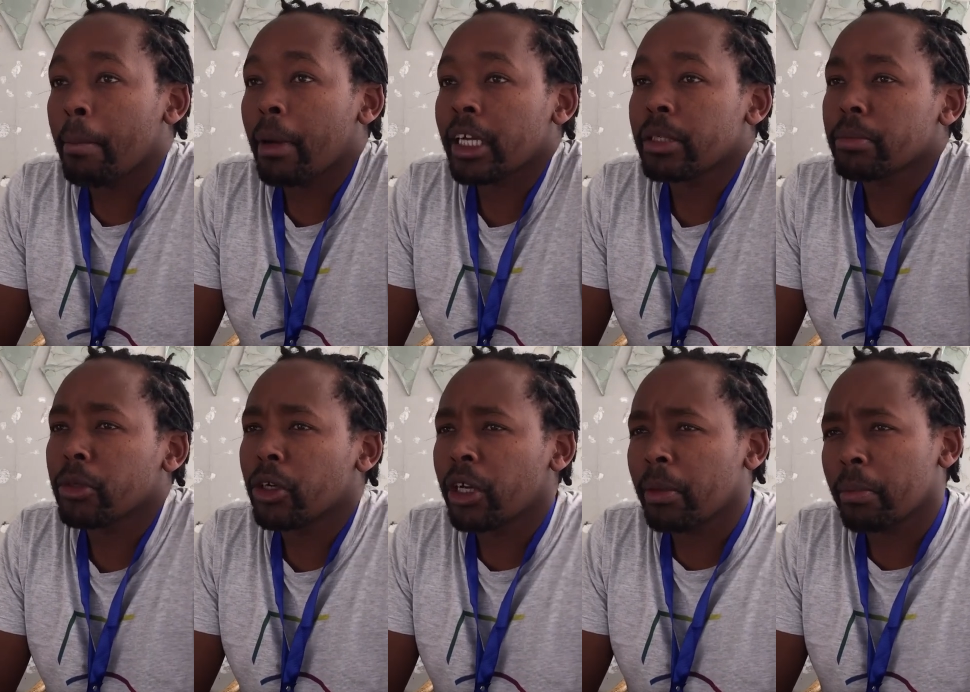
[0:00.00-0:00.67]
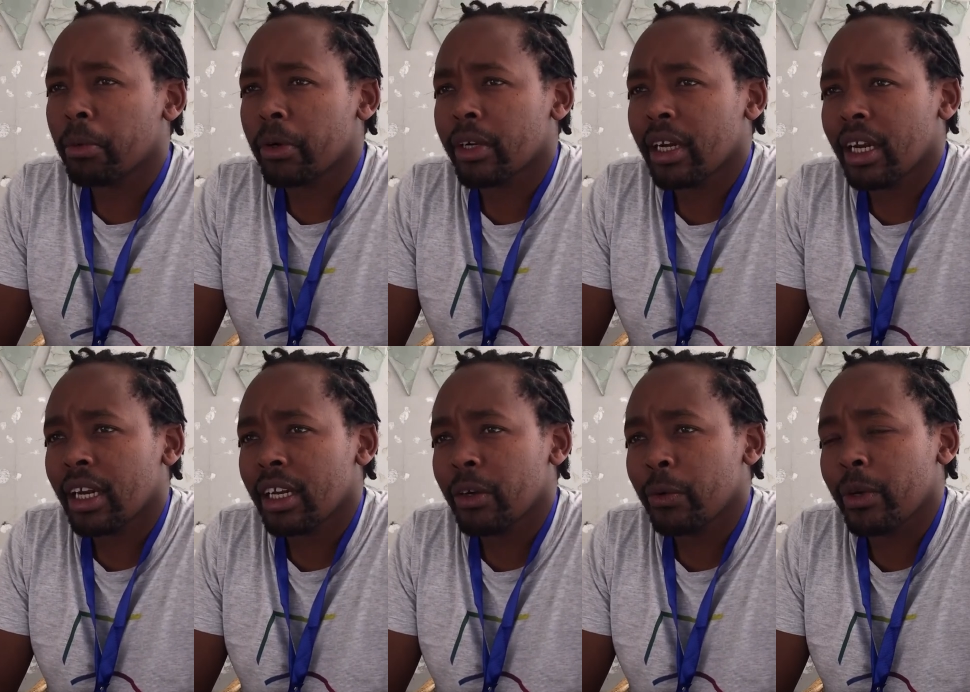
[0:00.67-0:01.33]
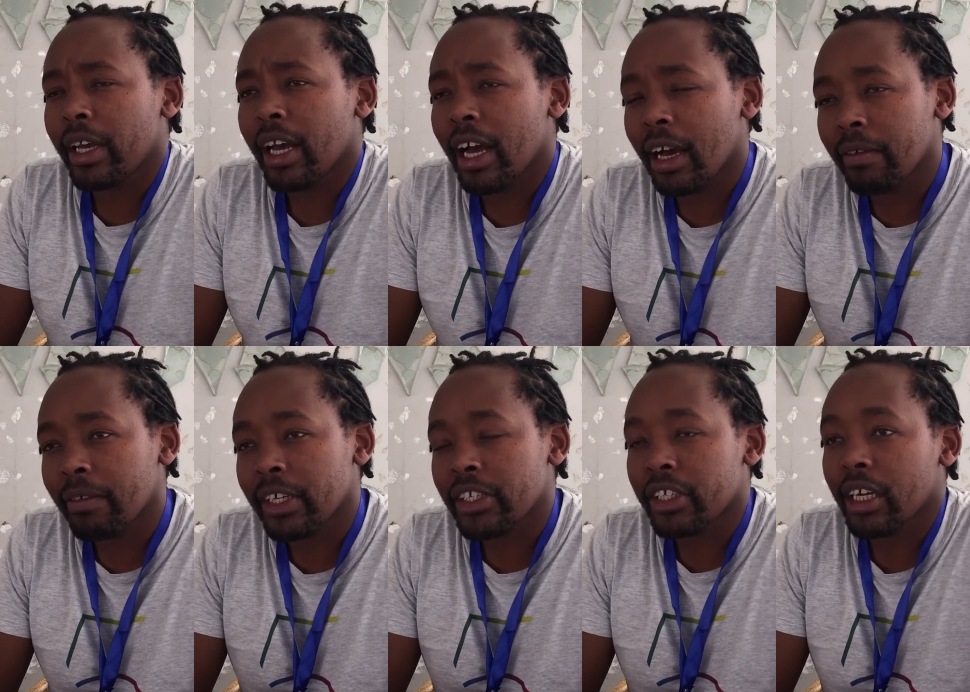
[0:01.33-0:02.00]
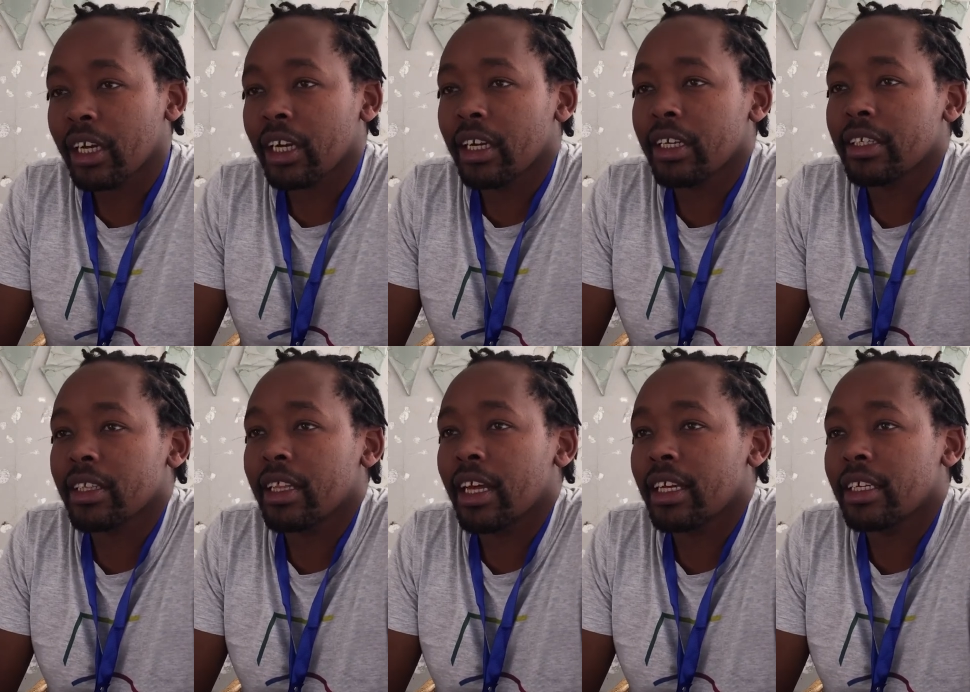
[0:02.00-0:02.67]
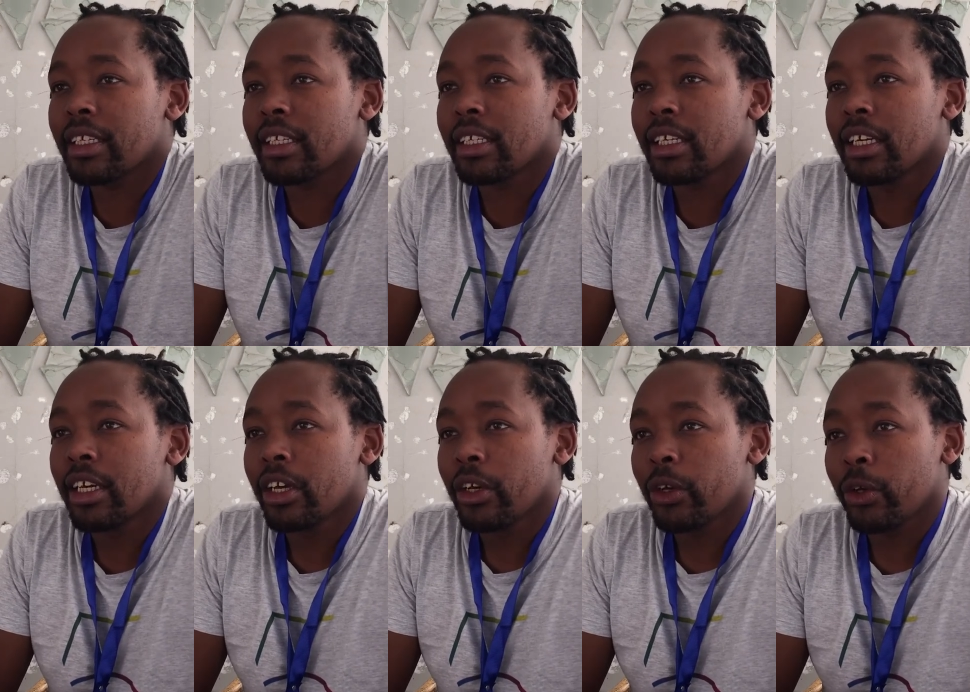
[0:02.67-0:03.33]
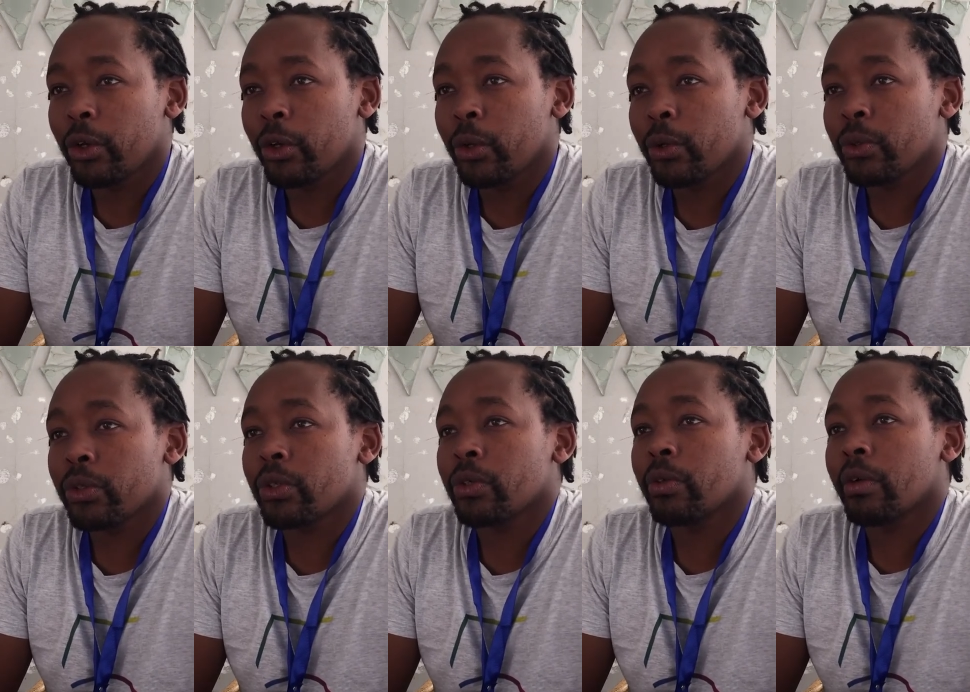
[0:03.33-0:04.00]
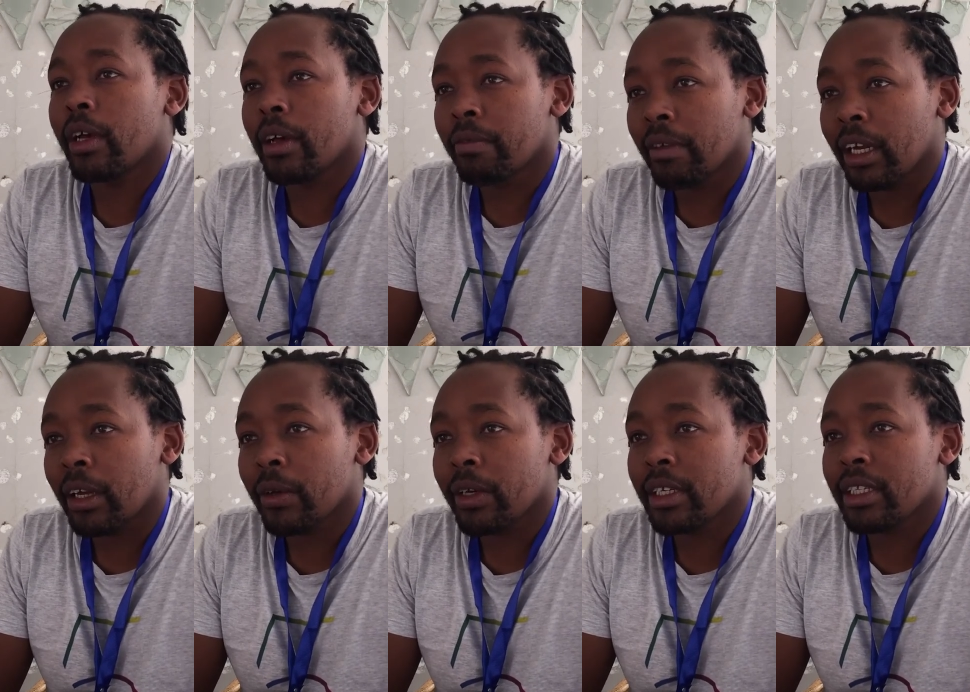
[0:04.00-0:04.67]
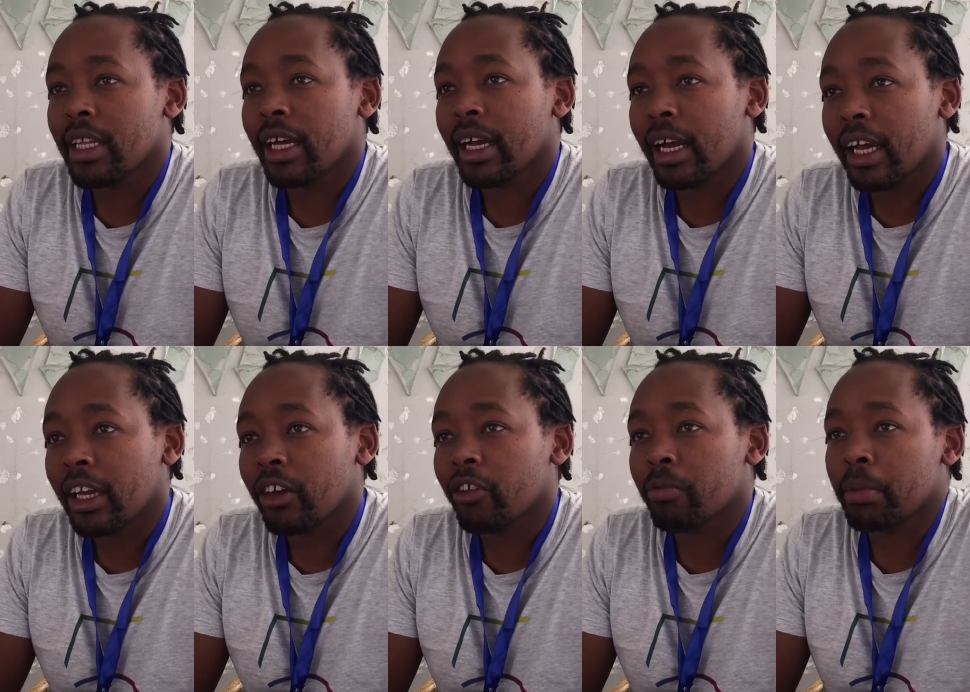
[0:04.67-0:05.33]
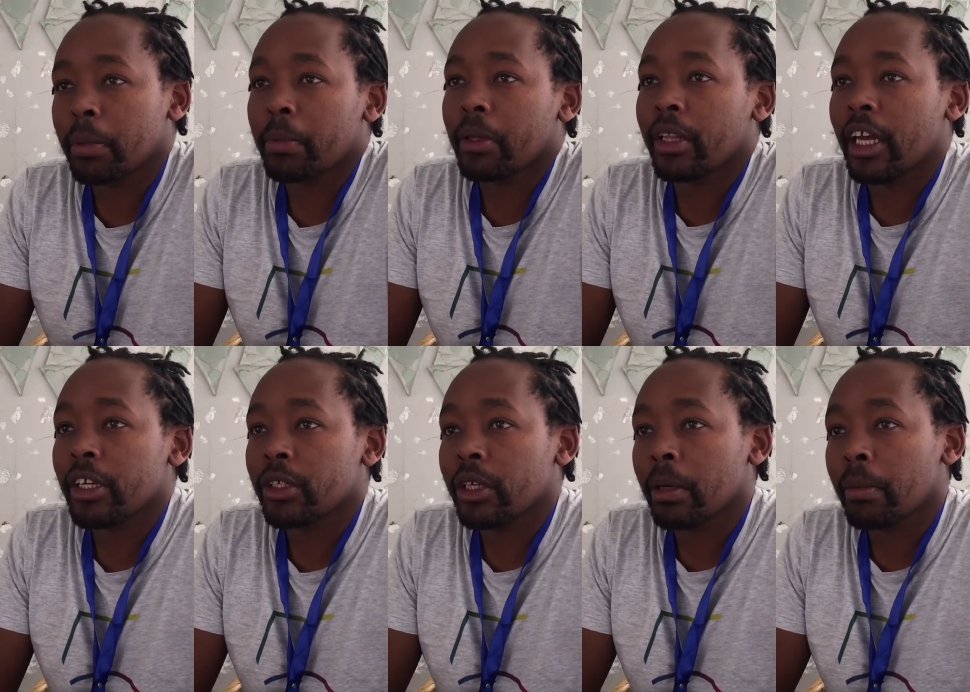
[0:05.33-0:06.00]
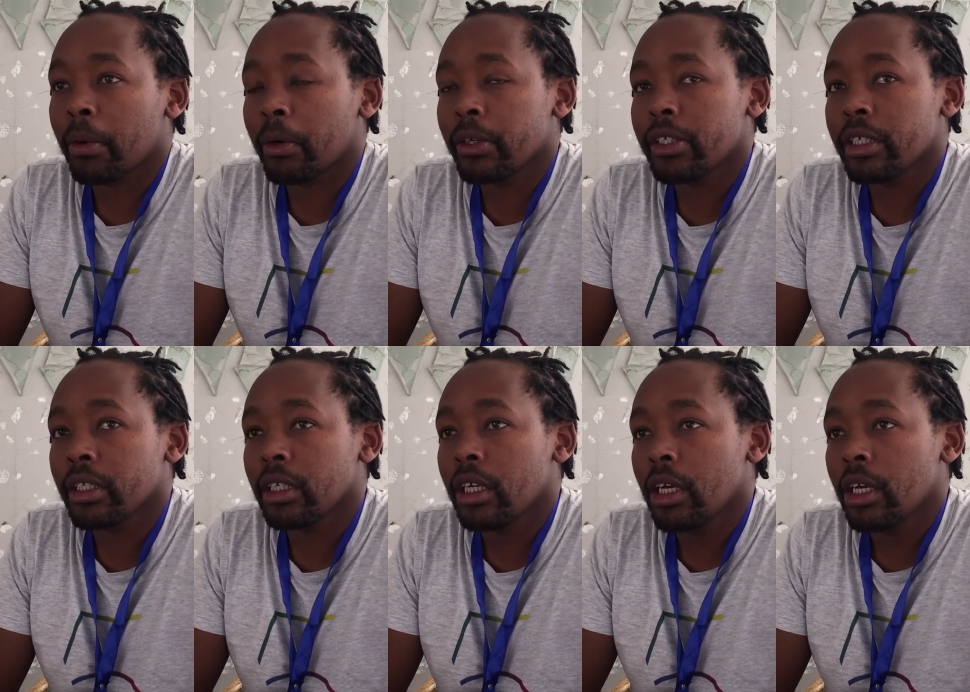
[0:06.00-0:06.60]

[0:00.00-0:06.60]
But more importantly, we have a checklist that we use to evaluate the kind of people that you're approaching.